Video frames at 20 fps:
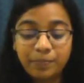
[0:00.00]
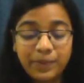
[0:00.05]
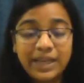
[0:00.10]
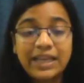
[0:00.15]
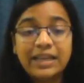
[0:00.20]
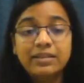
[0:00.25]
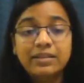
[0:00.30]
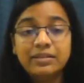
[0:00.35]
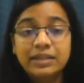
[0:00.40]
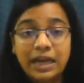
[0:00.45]

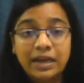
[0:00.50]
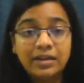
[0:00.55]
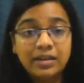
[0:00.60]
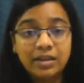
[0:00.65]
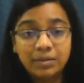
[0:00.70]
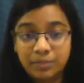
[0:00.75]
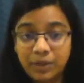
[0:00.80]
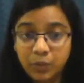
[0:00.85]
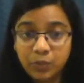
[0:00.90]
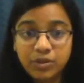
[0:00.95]
pay
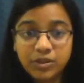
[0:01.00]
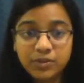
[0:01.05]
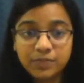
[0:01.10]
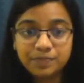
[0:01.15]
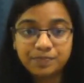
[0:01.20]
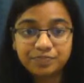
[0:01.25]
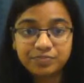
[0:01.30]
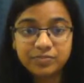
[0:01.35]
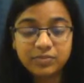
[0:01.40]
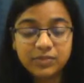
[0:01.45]
that amount
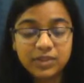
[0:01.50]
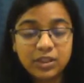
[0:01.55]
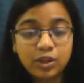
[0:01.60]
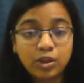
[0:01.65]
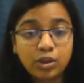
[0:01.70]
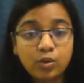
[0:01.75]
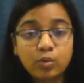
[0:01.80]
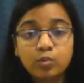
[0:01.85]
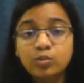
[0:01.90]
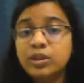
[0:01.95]

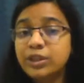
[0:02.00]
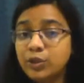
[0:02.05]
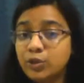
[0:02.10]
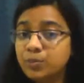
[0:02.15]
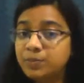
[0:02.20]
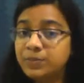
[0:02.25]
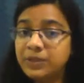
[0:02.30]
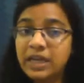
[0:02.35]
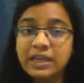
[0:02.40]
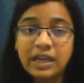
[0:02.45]
to the
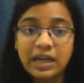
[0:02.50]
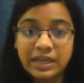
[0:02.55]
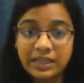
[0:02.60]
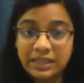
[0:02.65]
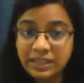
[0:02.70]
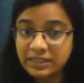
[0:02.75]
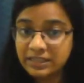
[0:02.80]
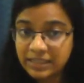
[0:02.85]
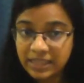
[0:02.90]
UPI ID